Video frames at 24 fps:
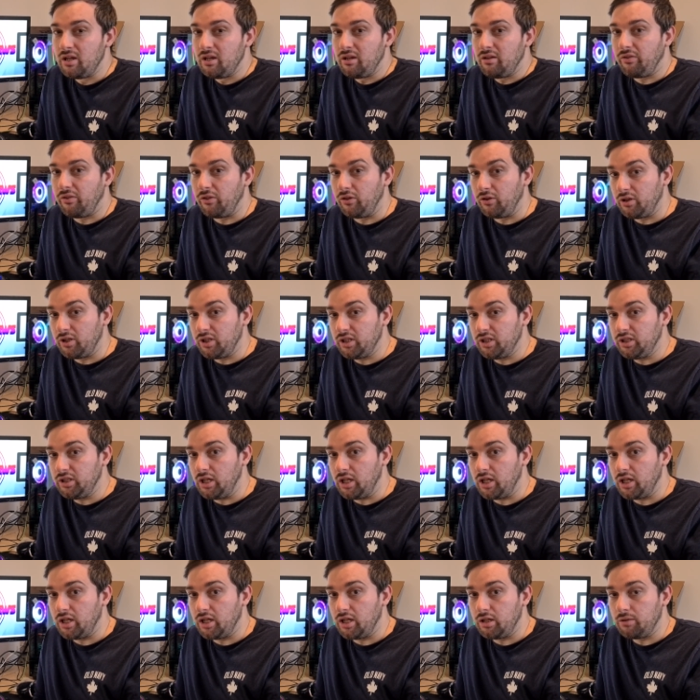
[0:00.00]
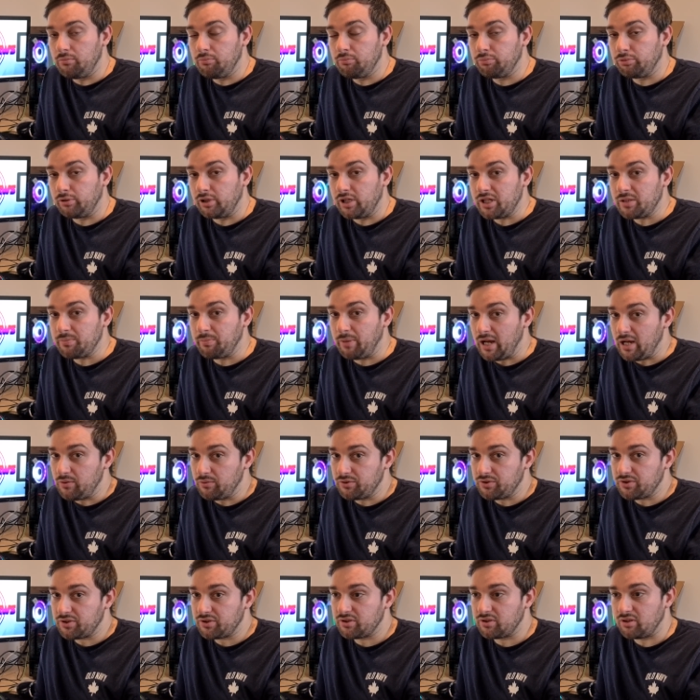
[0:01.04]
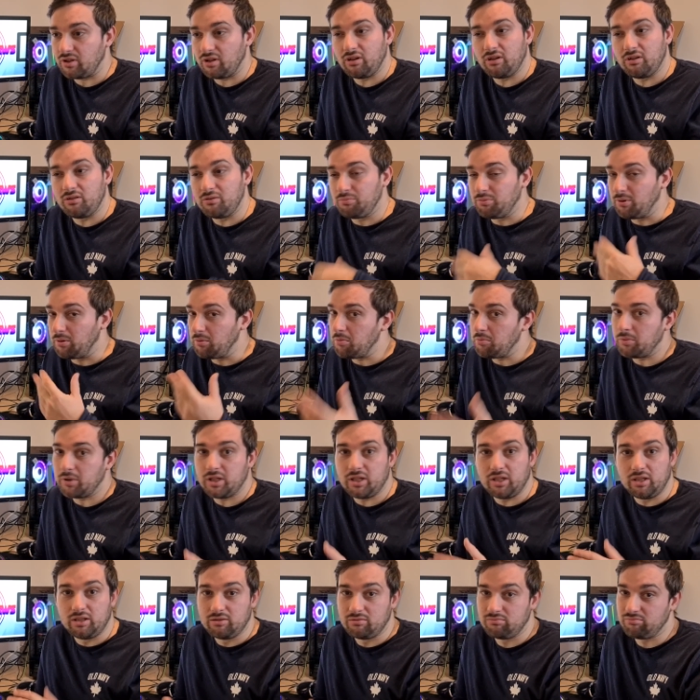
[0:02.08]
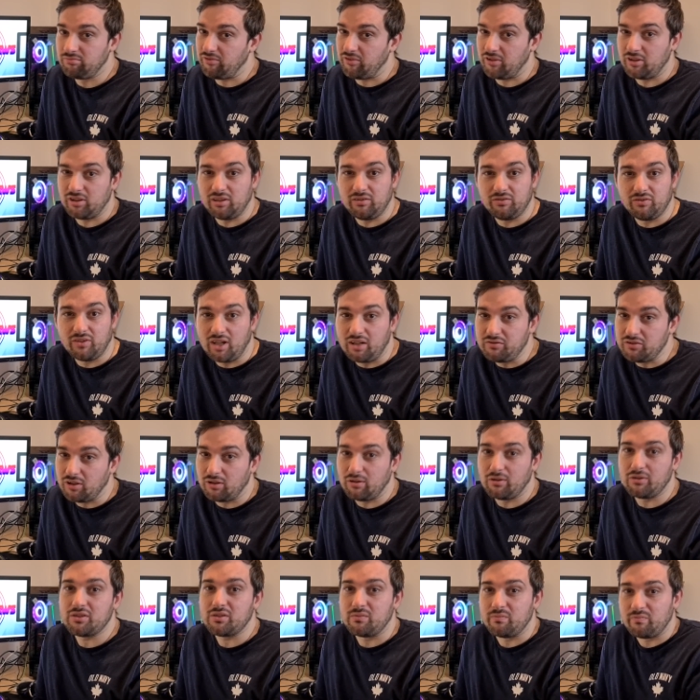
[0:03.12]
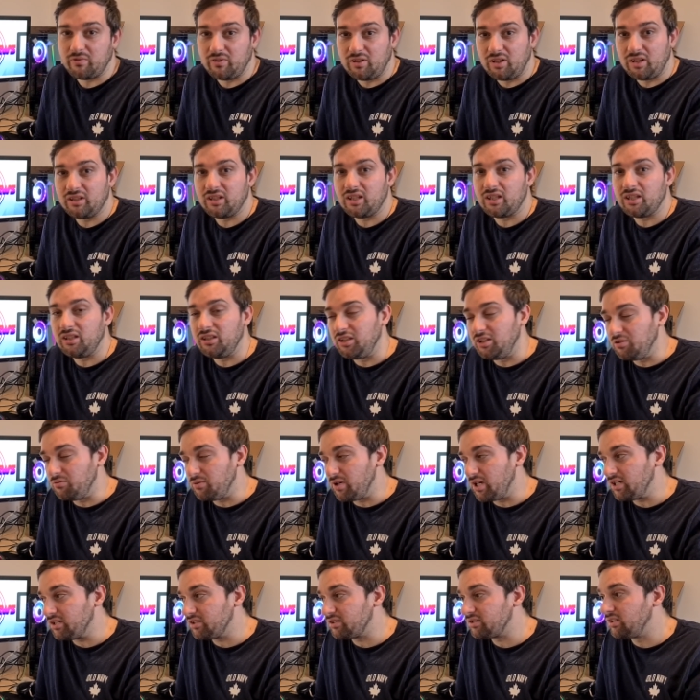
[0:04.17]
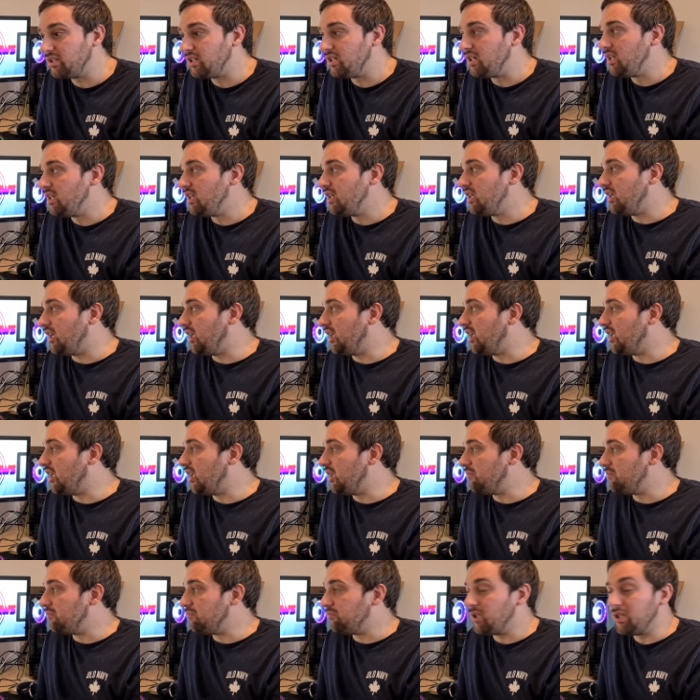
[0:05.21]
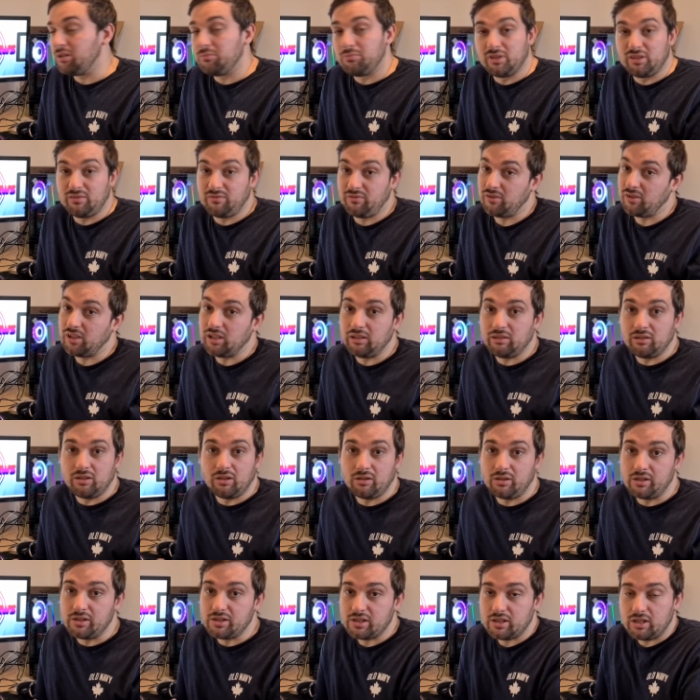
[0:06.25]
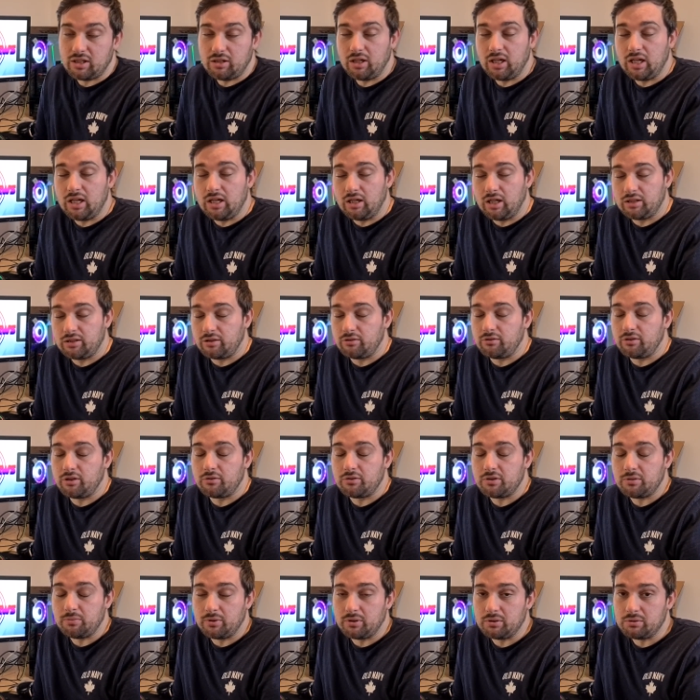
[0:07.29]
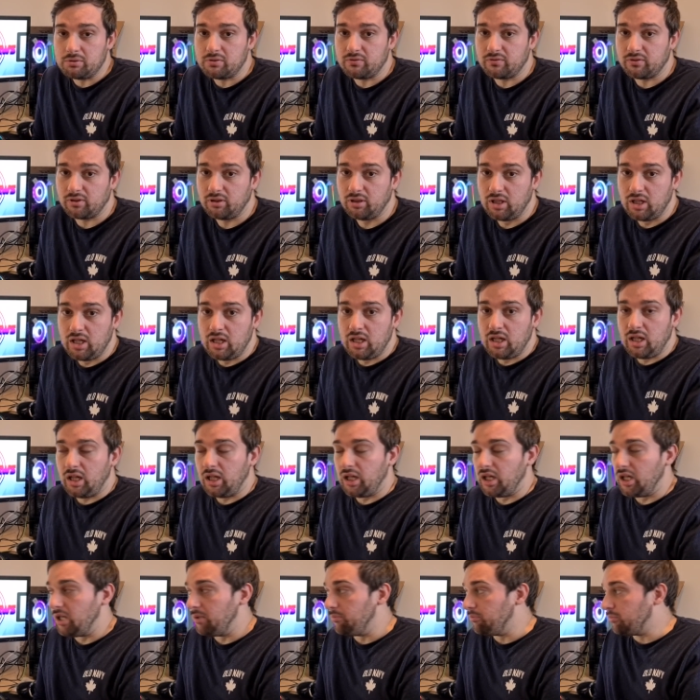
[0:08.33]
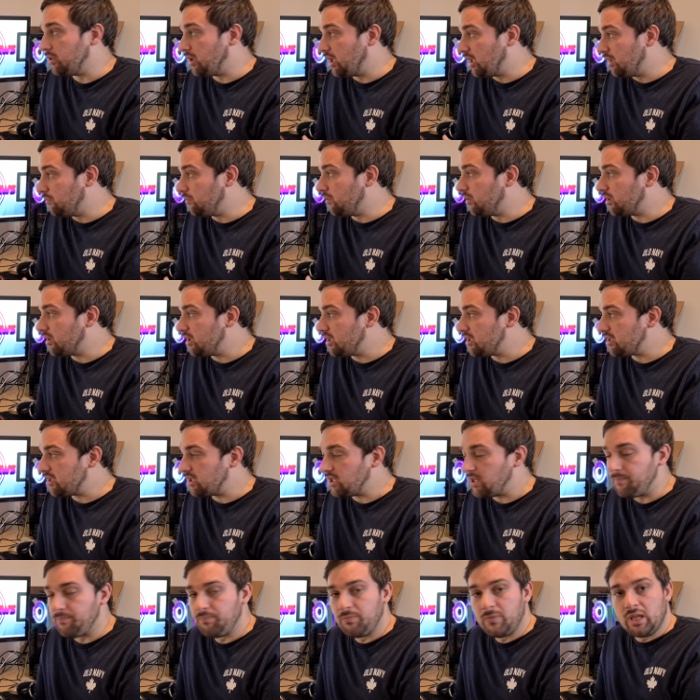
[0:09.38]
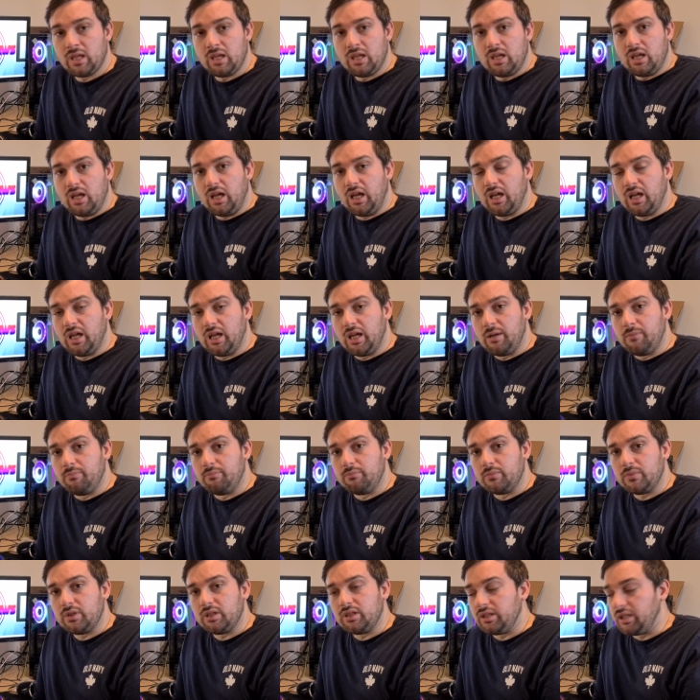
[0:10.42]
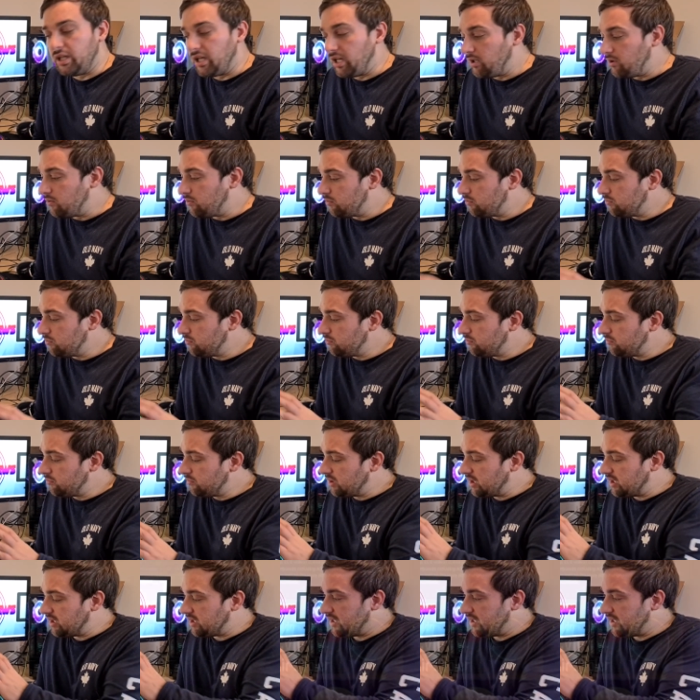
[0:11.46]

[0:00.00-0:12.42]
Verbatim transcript: 30 uh, British pounds, so probably $35, something like that in the US um, maybe thirty dollars. I don't know to be honest with you, um, but I will look into that. Um, now this